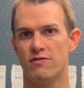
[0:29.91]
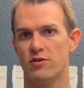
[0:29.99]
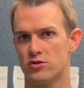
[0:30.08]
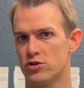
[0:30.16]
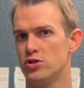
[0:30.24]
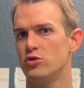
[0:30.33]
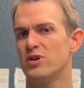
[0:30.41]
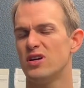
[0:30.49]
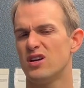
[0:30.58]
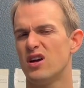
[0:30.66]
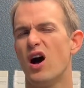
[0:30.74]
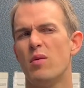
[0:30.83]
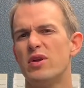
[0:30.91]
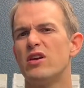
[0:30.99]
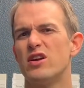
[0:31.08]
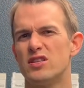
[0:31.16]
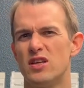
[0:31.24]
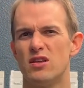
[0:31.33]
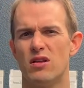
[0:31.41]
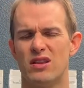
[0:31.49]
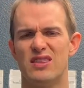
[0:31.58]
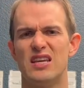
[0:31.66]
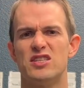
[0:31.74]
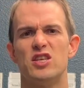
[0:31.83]
Those are two common areas that, and
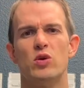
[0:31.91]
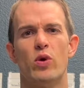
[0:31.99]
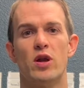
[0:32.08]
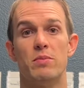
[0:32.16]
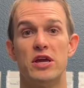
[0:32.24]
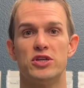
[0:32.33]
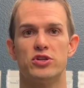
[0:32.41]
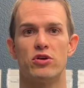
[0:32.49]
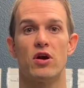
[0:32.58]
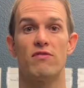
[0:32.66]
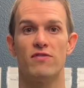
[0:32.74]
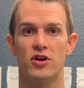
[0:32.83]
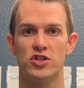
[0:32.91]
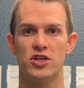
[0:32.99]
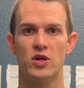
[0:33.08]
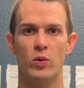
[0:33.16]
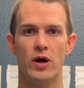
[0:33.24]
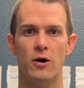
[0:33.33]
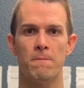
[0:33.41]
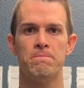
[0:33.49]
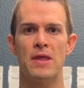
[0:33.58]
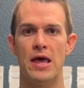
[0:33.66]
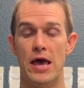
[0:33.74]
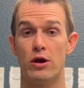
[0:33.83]
things that you wanna make sure are functioning well
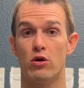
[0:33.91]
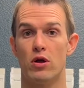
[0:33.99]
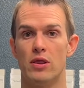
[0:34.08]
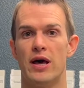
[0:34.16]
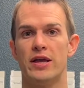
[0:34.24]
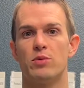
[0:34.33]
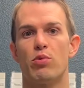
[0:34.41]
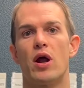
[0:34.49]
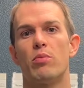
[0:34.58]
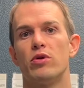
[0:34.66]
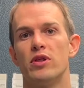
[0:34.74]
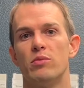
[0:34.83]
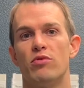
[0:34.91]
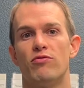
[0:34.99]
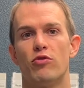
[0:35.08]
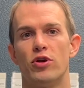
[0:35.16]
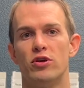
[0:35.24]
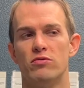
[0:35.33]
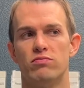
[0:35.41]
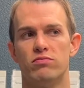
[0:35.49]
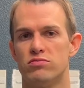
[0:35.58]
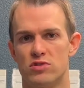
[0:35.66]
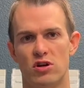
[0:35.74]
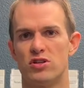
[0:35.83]
and are aligned properly before you
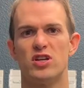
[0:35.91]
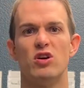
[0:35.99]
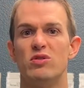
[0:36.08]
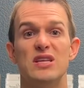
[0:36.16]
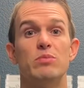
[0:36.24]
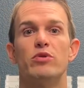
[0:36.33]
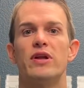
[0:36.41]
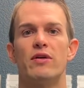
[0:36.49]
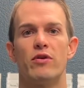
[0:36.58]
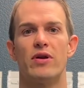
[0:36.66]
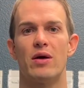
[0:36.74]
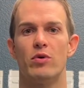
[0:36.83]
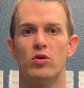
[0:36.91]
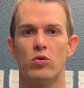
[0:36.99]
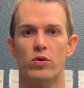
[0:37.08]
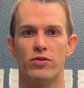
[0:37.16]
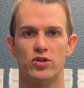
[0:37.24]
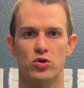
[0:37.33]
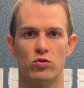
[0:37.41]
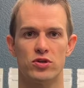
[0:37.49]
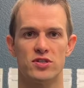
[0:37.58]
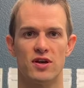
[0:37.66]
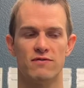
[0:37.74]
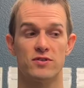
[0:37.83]
start to go deeper down the rabbit hole with the shoulder stuff.